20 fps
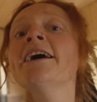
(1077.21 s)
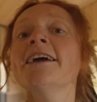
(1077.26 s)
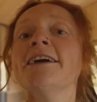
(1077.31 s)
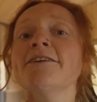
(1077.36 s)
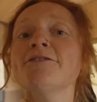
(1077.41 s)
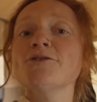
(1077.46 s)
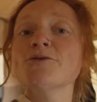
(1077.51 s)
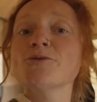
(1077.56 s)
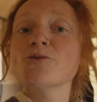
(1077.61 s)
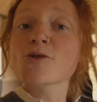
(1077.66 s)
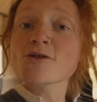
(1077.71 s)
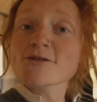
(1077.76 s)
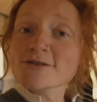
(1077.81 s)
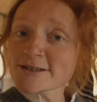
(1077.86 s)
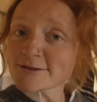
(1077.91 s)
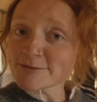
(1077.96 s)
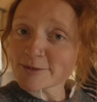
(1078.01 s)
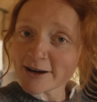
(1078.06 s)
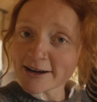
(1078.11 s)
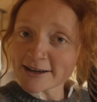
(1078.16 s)
If you want
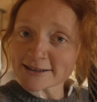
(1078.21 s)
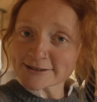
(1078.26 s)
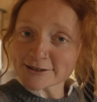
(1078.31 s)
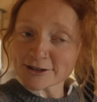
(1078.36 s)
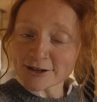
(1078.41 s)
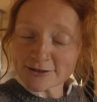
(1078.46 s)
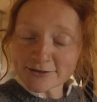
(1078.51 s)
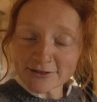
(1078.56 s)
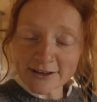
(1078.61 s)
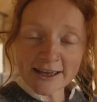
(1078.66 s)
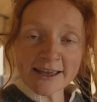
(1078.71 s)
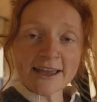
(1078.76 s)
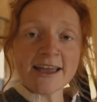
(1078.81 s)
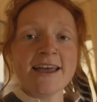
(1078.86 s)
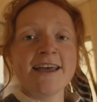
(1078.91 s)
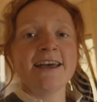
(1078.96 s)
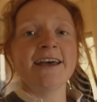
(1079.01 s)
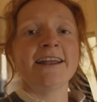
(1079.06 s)
to buy us a coffee